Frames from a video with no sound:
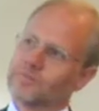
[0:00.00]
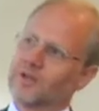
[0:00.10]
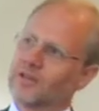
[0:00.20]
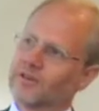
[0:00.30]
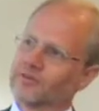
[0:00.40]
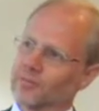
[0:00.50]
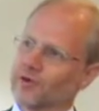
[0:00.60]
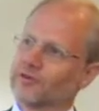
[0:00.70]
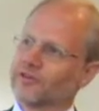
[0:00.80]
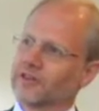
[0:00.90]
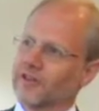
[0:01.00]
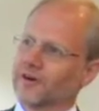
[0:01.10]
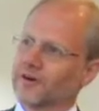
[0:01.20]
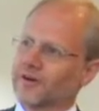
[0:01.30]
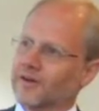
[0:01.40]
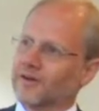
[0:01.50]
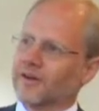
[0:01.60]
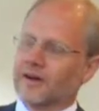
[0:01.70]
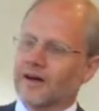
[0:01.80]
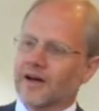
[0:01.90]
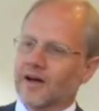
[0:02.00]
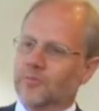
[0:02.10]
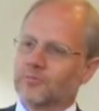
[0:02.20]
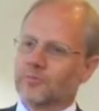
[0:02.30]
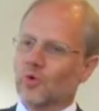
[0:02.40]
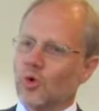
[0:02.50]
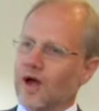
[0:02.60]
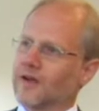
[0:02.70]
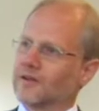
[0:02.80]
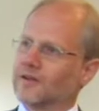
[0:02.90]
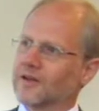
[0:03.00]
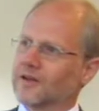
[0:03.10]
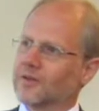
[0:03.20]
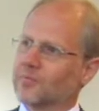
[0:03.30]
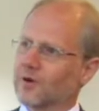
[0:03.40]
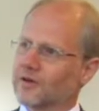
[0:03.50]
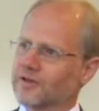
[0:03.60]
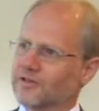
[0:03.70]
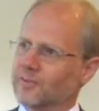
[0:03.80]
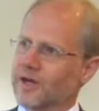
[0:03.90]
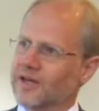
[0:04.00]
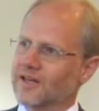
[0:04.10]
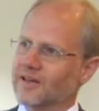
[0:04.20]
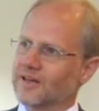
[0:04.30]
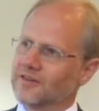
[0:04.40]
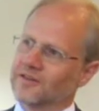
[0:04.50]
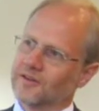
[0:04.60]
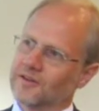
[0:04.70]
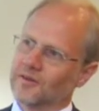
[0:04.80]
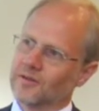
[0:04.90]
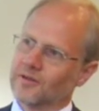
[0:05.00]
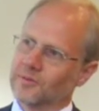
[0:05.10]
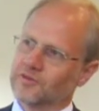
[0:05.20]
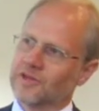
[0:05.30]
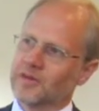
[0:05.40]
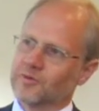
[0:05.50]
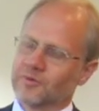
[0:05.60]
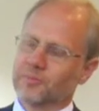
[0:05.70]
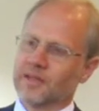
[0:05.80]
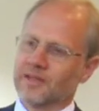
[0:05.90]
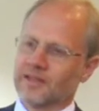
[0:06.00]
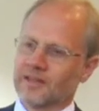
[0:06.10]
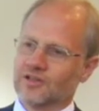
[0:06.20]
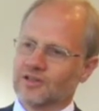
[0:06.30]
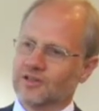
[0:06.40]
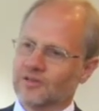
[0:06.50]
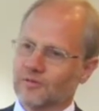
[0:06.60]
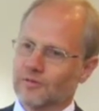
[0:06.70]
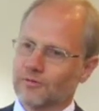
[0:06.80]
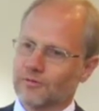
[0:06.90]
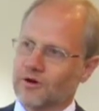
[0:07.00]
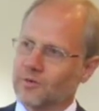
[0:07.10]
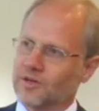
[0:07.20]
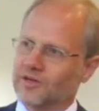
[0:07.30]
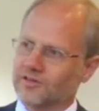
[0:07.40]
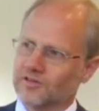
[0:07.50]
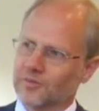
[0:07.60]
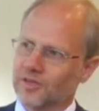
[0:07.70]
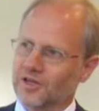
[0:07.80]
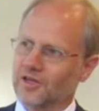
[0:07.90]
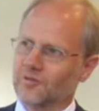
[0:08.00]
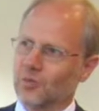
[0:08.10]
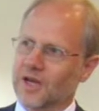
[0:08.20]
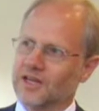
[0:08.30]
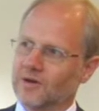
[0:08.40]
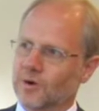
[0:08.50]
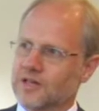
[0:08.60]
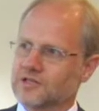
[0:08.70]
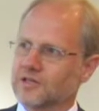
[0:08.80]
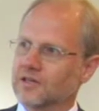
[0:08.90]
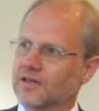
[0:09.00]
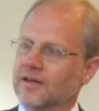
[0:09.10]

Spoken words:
be this person there, quietly participating until it was time to speak, and then she'd throw in some really weighty question.